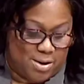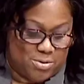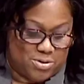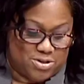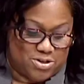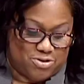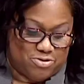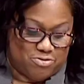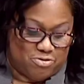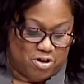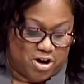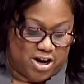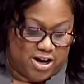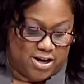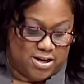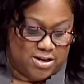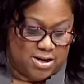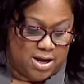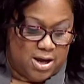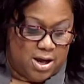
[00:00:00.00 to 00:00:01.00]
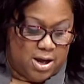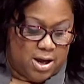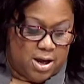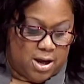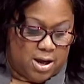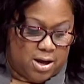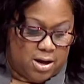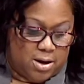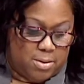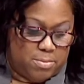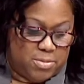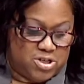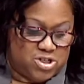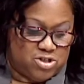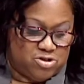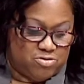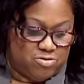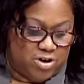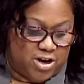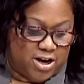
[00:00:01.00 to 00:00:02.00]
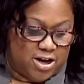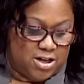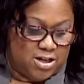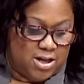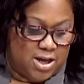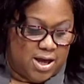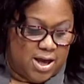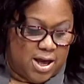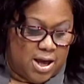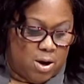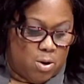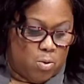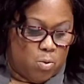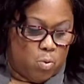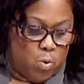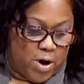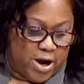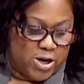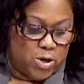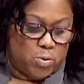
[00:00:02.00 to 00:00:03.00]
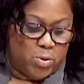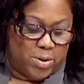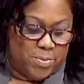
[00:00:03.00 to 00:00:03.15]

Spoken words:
was great. Ms. Terrell, where do we